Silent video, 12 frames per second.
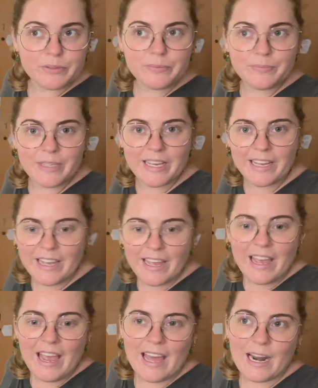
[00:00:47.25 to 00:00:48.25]

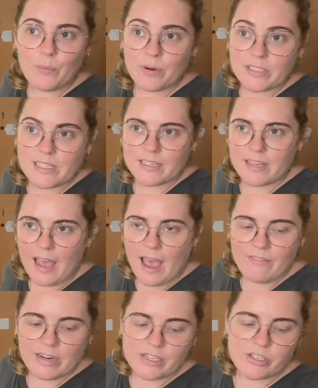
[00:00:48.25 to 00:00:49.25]
And I wanted to
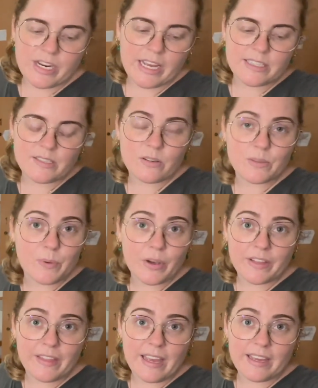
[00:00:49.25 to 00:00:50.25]
have an extra day in Salzburg
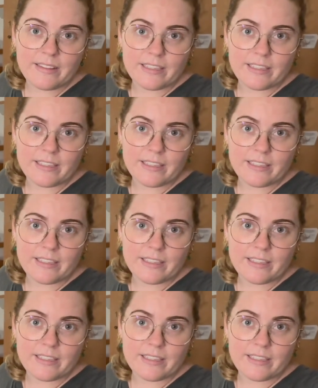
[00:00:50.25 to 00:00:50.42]
and they